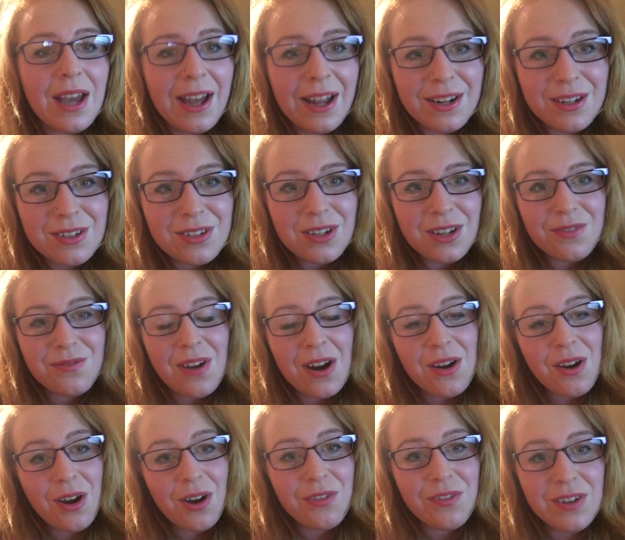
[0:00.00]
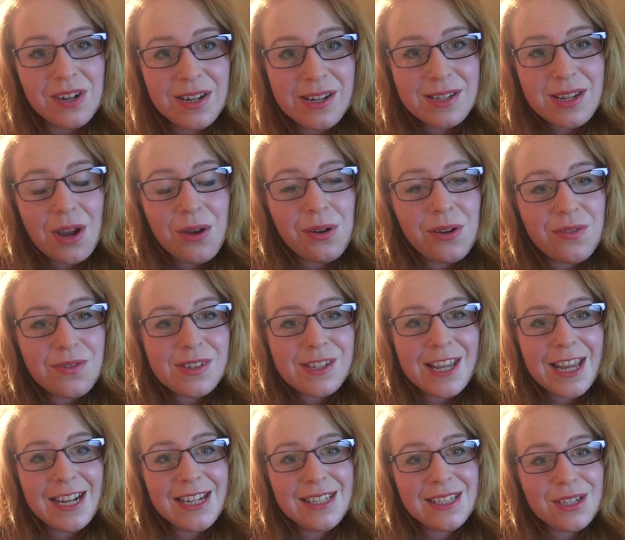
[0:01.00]
And very often it's only for
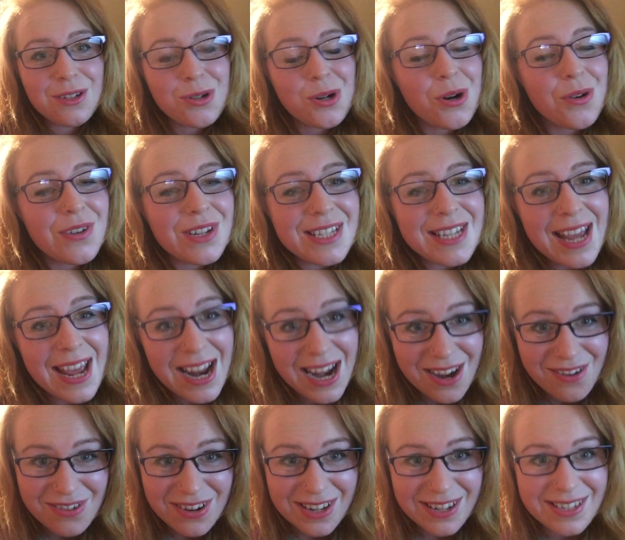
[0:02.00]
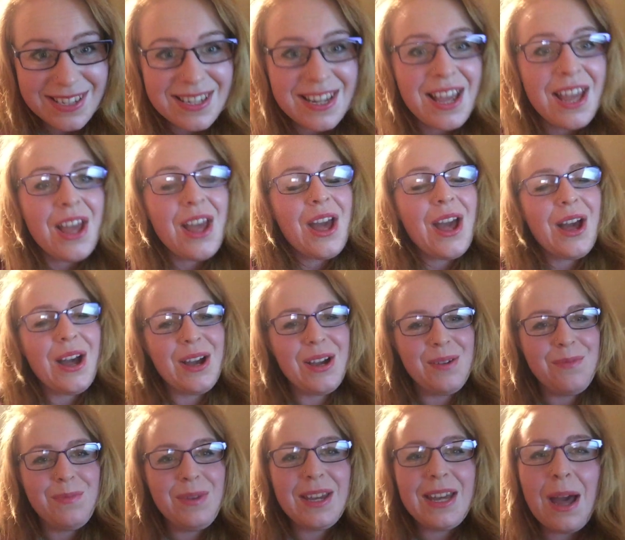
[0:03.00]
sale in the tourist areas.
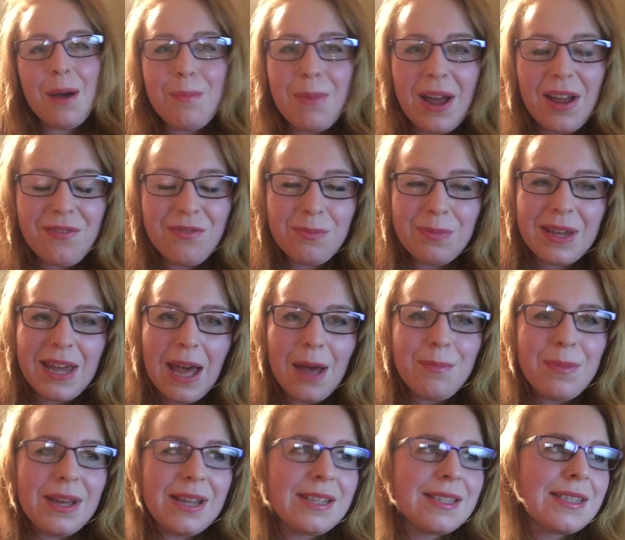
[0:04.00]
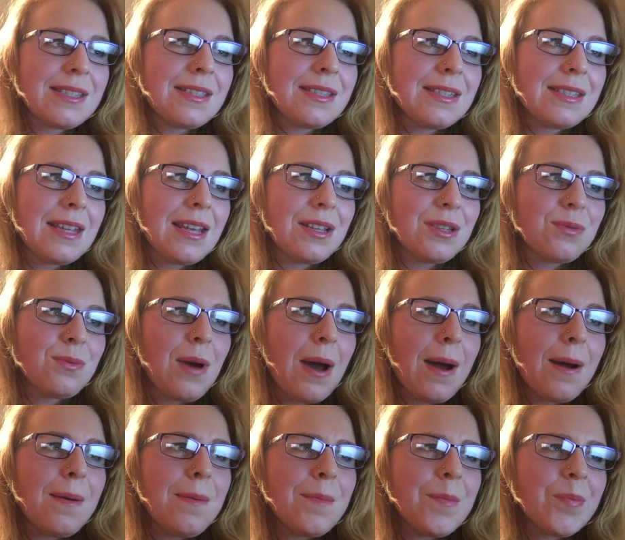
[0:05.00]
You can buy it from chemists as
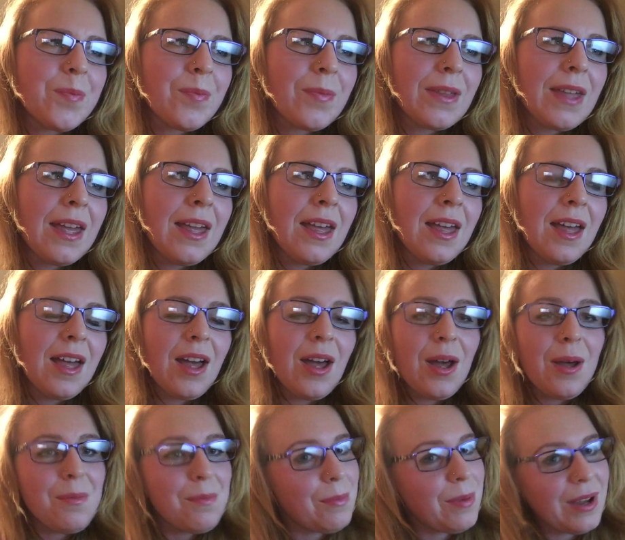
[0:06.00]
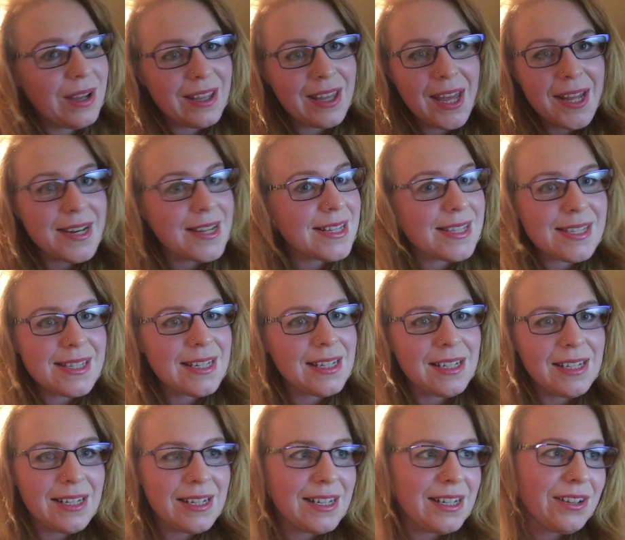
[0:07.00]
well, but again, it's
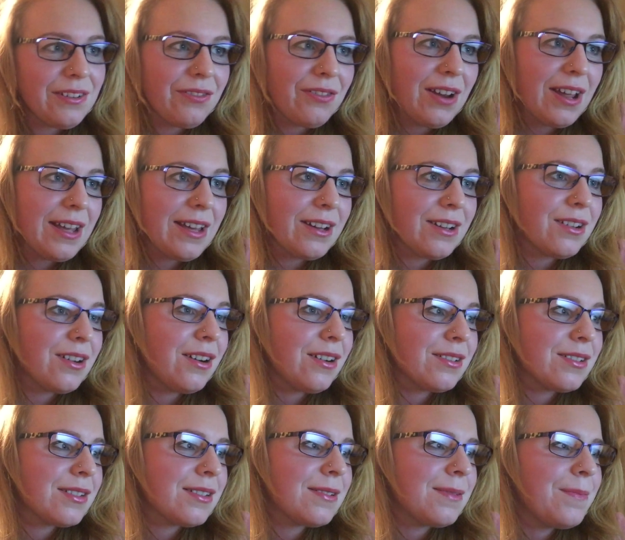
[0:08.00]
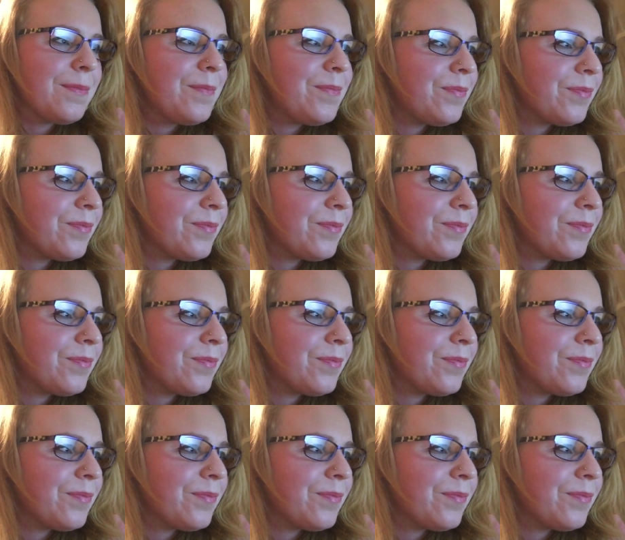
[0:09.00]
still an inflated cost.